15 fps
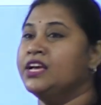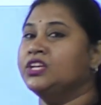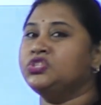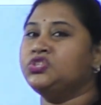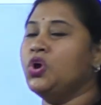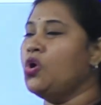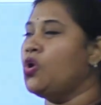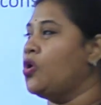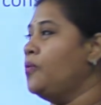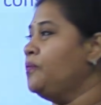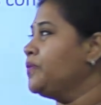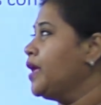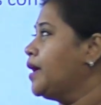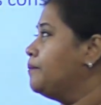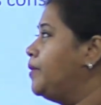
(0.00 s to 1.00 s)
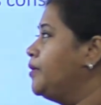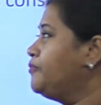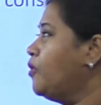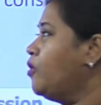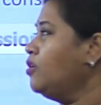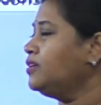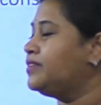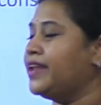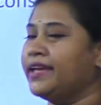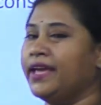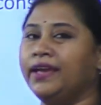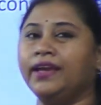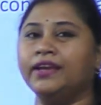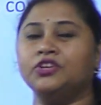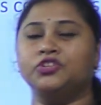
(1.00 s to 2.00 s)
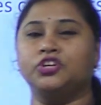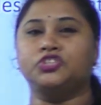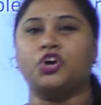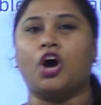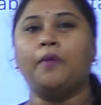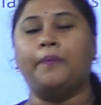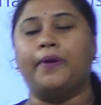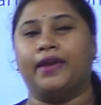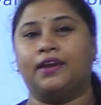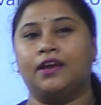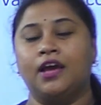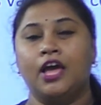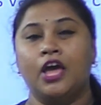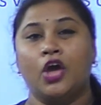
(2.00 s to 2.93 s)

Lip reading: So before digging into the topic,